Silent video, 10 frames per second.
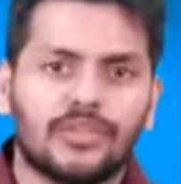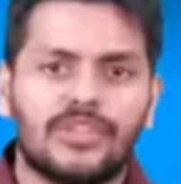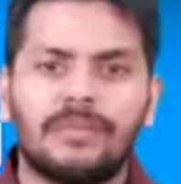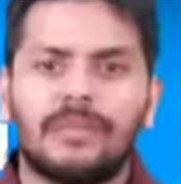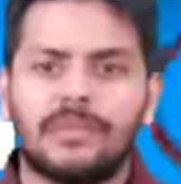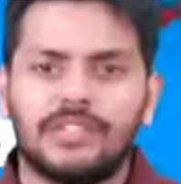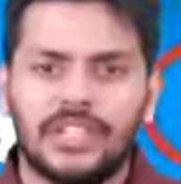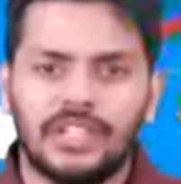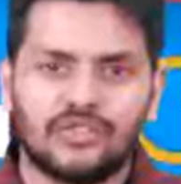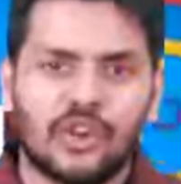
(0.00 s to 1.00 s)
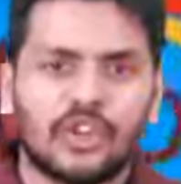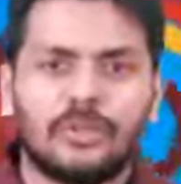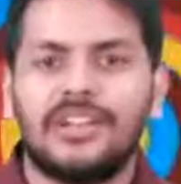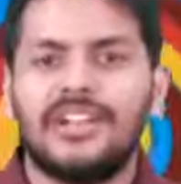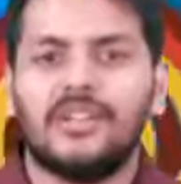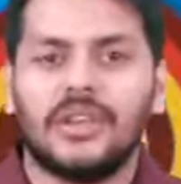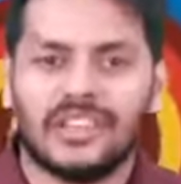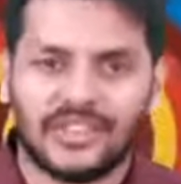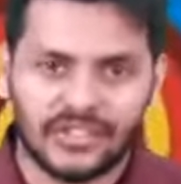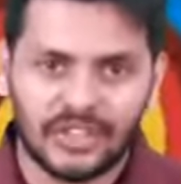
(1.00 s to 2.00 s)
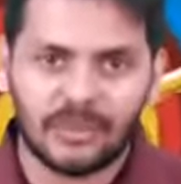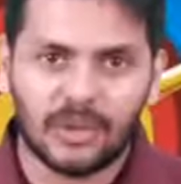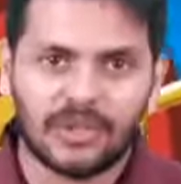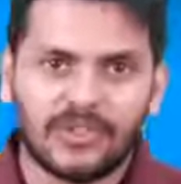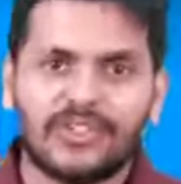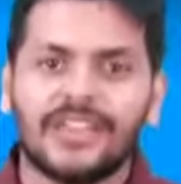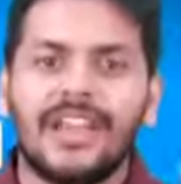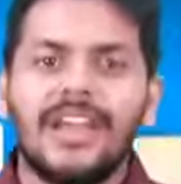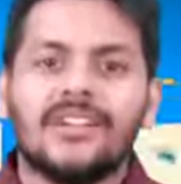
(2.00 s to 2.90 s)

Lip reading: So step number 3 is documenting your existing process.